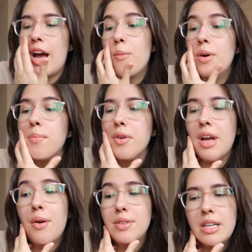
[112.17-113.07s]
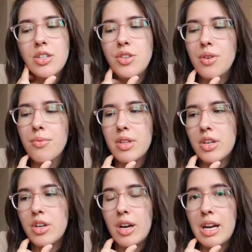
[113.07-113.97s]
At one point I was actually doing really
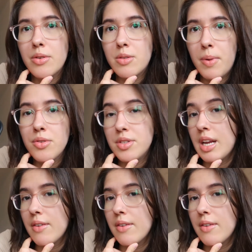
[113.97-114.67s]
good and I was posting